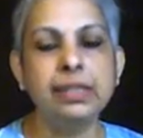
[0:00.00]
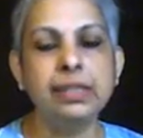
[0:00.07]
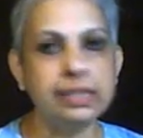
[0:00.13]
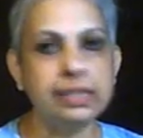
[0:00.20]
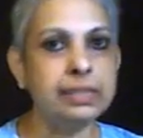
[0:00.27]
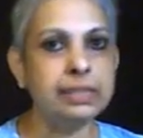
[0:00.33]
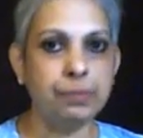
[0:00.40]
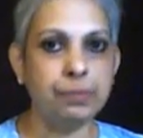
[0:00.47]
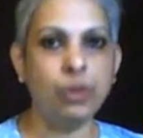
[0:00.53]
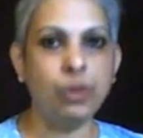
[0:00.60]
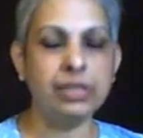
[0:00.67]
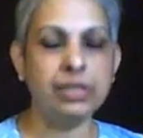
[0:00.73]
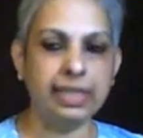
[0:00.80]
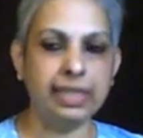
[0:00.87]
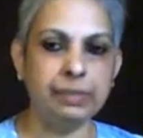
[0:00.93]
This is a
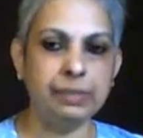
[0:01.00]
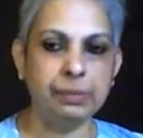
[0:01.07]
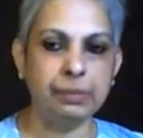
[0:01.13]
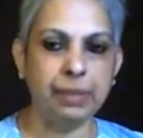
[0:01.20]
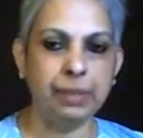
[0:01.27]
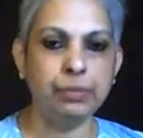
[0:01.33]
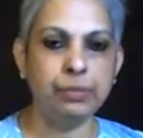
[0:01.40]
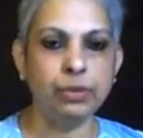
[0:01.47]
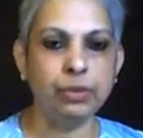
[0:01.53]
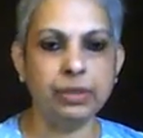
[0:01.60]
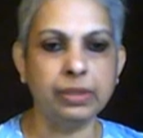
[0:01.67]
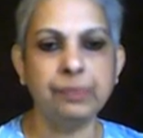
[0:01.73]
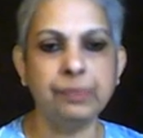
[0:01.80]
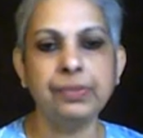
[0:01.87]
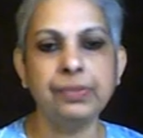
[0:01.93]
box item in my
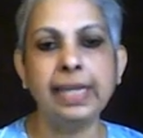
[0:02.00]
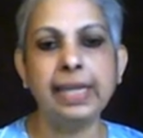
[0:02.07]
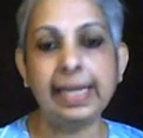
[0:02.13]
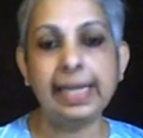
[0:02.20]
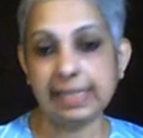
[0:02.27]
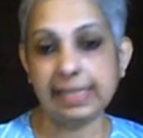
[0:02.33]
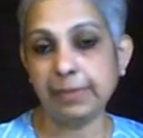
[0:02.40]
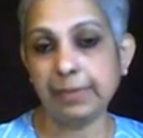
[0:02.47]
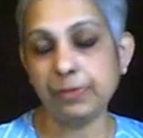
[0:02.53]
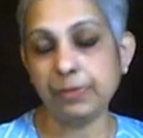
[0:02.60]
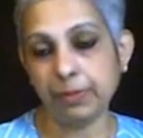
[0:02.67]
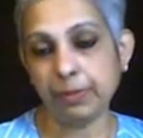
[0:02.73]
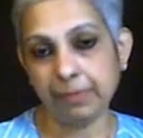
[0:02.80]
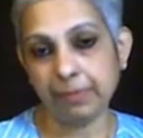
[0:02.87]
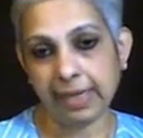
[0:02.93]
book. Excerpts
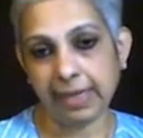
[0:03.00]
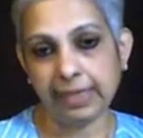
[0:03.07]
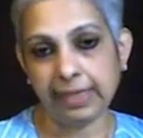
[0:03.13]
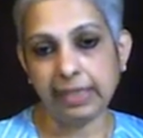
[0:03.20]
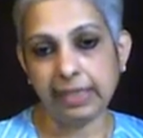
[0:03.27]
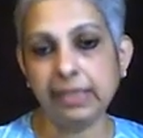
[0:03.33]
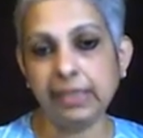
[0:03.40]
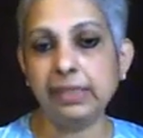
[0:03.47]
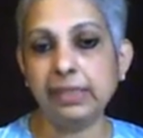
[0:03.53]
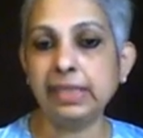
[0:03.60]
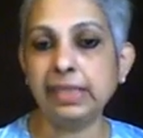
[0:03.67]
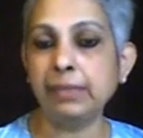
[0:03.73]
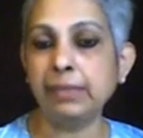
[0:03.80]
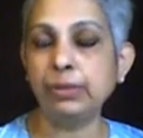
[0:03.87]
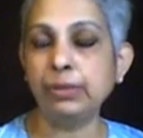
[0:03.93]
from my
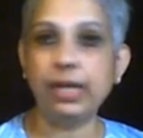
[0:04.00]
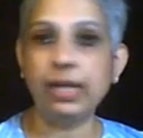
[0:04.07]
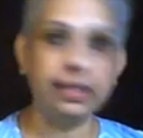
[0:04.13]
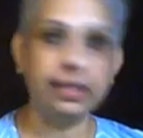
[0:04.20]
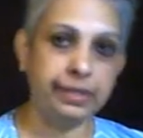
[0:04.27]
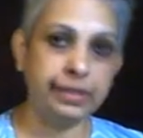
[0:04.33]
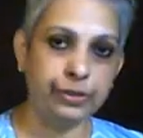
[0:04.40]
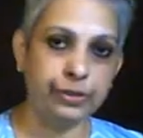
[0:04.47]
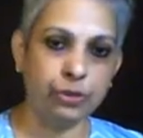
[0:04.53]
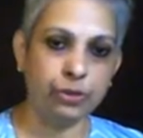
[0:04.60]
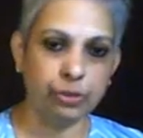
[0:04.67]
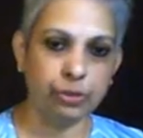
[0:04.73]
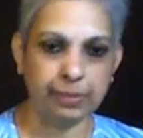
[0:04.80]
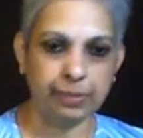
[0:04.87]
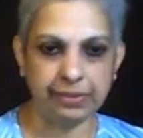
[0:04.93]
DWR radio
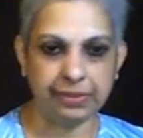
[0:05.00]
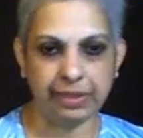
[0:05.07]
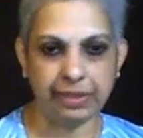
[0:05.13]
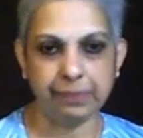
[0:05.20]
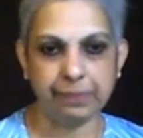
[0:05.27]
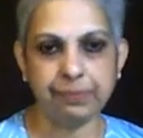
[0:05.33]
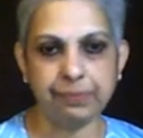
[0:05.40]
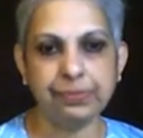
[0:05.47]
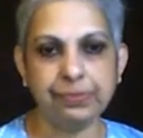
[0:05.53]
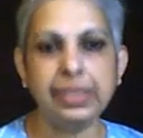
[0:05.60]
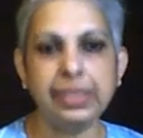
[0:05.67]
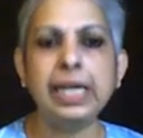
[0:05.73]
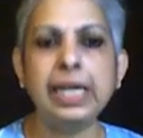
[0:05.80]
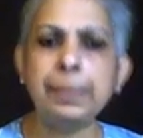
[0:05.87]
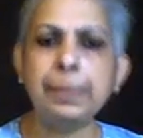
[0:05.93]
documentary.
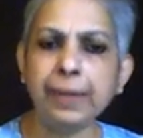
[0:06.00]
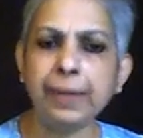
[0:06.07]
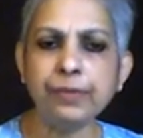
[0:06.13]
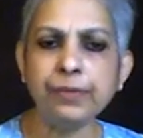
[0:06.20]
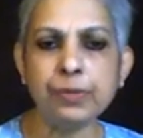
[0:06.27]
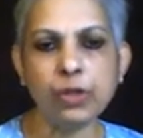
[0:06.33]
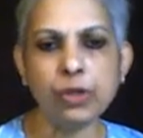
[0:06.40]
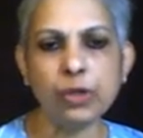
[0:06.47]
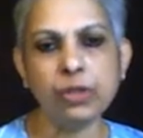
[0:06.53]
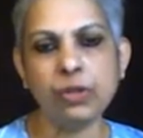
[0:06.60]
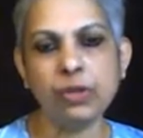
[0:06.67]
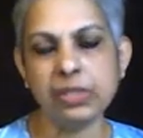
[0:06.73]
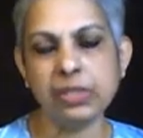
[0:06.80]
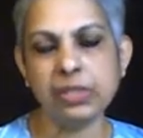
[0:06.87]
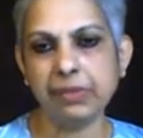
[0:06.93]
Apart from soil
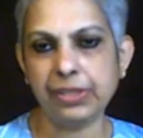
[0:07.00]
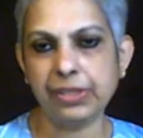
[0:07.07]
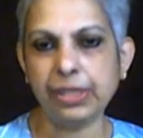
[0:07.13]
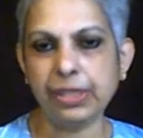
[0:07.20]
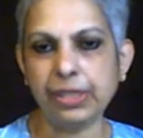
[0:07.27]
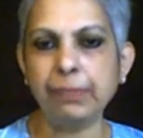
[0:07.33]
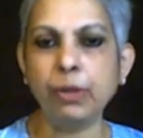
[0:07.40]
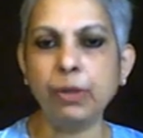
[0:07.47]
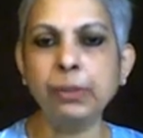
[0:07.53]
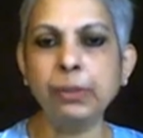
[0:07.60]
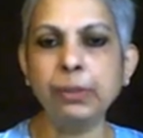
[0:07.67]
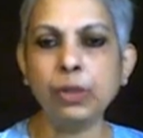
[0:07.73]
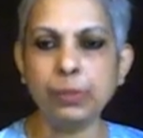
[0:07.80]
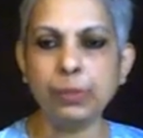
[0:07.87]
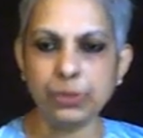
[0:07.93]
conservation,
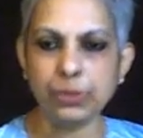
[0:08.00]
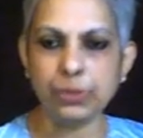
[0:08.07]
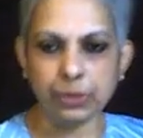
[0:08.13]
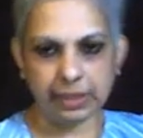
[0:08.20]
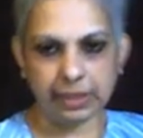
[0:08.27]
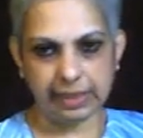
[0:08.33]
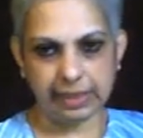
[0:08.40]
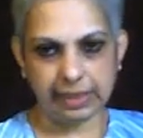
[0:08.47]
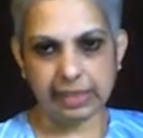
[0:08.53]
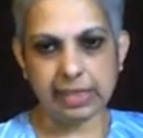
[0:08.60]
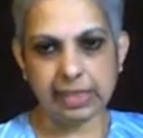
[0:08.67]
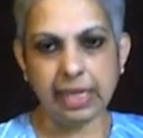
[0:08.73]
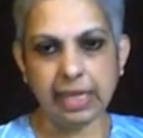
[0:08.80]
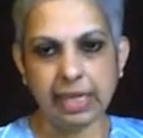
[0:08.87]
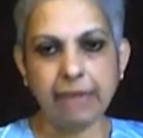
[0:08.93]
employment
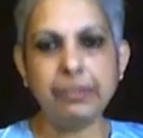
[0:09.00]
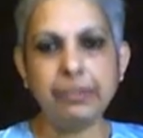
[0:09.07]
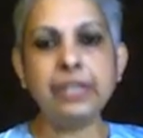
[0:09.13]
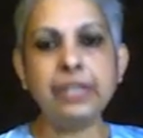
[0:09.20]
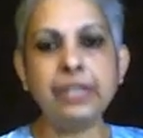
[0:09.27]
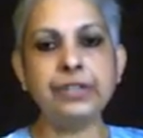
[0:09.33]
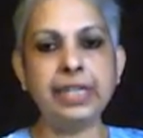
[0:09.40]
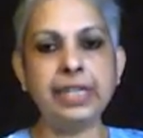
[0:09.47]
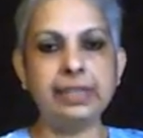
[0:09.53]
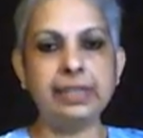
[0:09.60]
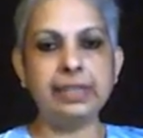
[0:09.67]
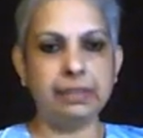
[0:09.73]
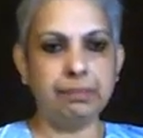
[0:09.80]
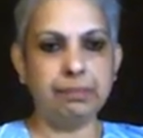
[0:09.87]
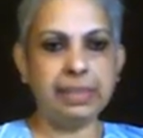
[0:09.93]
opportunities were
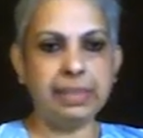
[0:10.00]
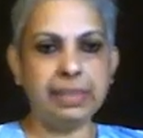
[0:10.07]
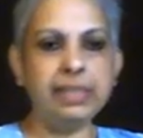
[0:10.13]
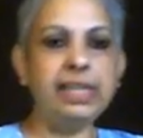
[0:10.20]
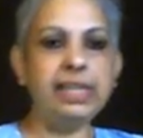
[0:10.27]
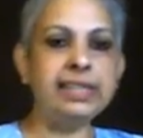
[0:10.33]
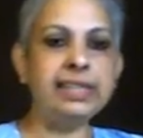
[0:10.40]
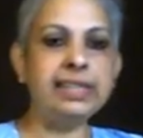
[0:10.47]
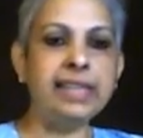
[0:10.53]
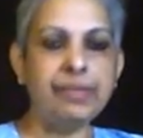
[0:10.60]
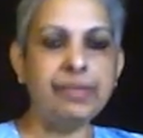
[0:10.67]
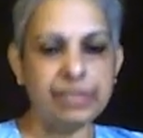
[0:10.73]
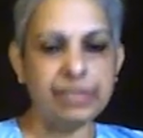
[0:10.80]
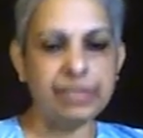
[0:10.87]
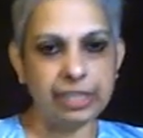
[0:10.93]
created. Better
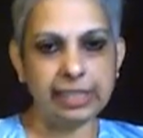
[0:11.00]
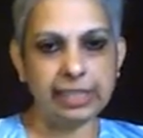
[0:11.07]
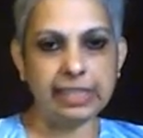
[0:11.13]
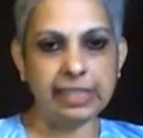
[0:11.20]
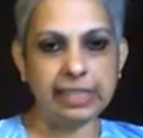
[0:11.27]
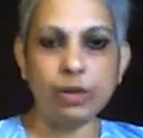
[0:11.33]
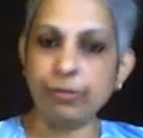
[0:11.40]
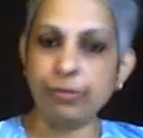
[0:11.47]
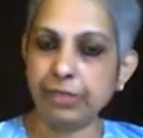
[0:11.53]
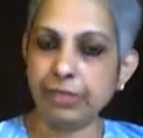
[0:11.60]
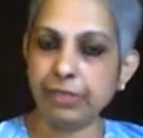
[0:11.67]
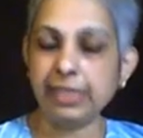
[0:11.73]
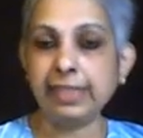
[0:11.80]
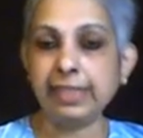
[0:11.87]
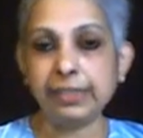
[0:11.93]
healthcare facilities
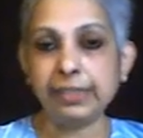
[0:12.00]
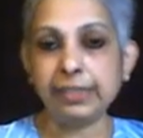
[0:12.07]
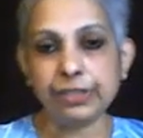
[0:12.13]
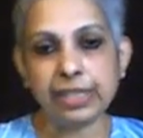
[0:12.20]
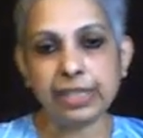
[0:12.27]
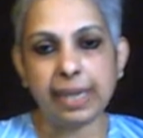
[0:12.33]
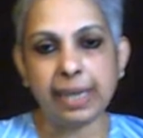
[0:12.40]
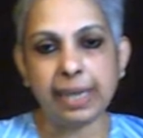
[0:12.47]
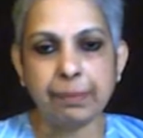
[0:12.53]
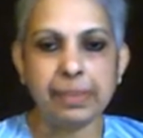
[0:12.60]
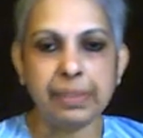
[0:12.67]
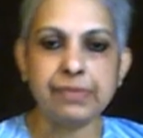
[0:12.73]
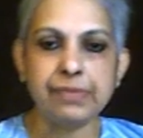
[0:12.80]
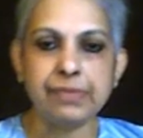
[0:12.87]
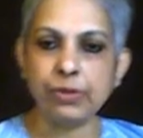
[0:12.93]
offered. Literacy
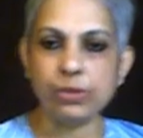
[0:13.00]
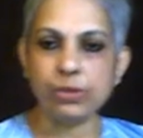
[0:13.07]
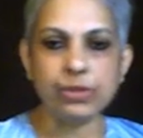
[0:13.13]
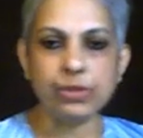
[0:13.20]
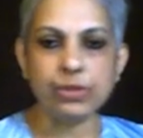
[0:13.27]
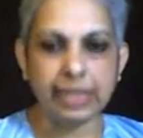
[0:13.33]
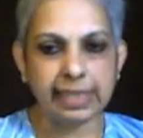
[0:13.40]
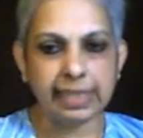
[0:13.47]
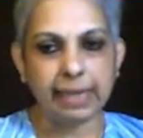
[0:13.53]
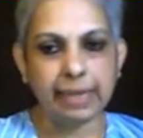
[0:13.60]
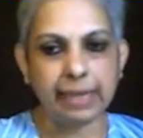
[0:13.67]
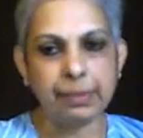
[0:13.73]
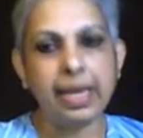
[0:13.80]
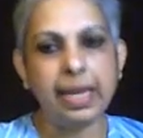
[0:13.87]
campaigns were also taken up